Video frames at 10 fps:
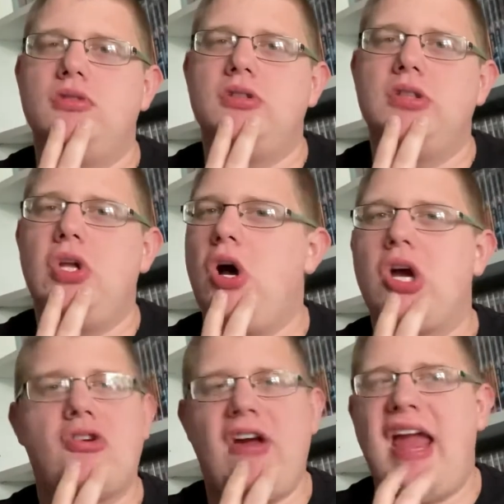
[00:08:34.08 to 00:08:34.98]
not a
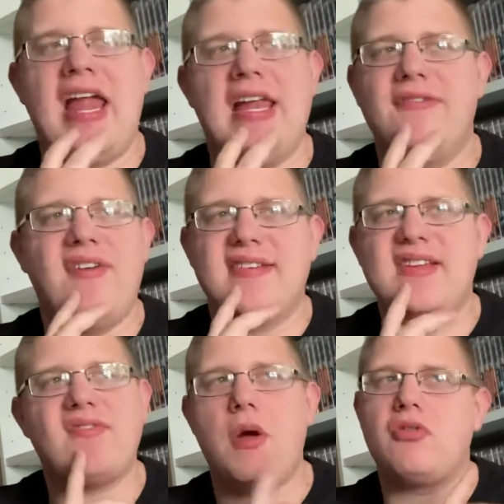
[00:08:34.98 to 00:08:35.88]
great alien race.
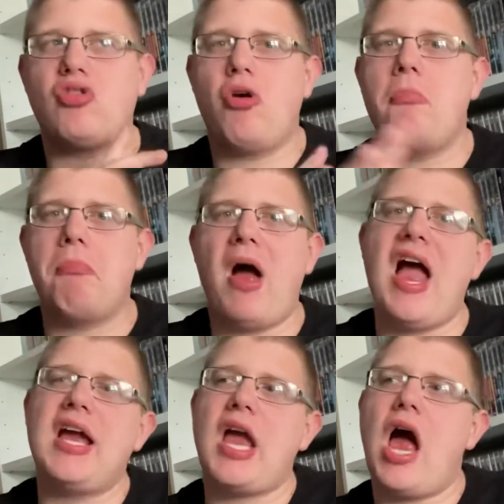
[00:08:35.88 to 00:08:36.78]
If they were to come
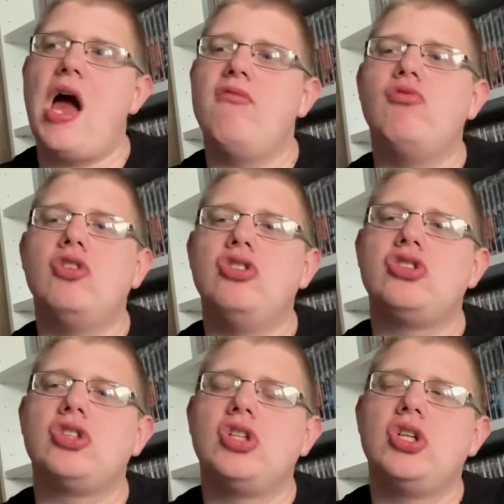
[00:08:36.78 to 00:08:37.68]
back, I would
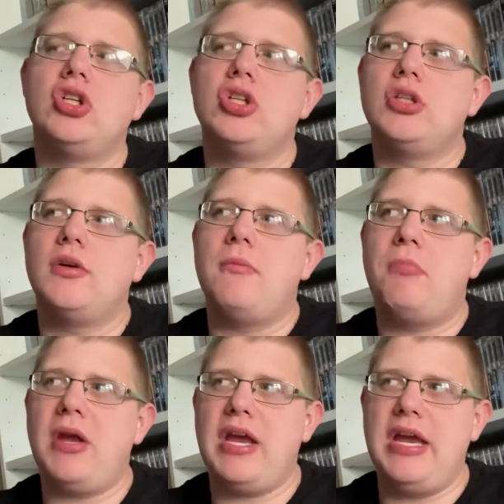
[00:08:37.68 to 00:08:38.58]

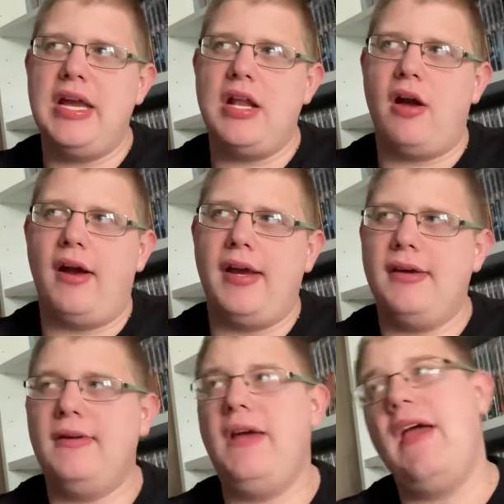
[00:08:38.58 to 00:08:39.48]
be like,
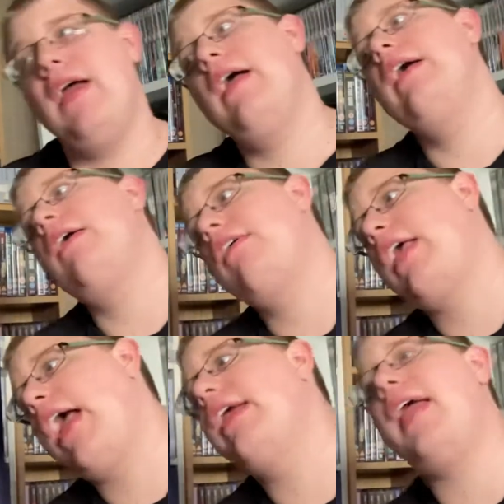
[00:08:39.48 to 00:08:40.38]
yeah,
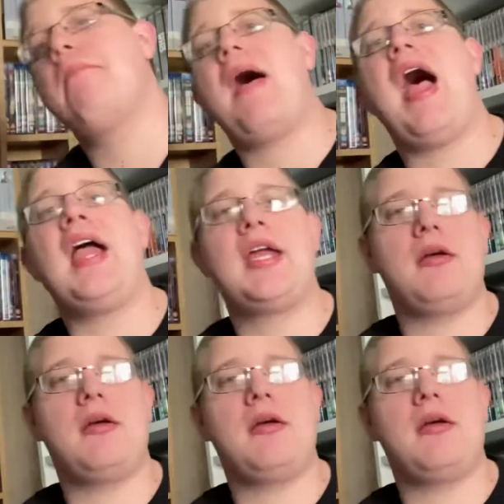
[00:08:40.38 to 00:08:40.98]
okay, they're back.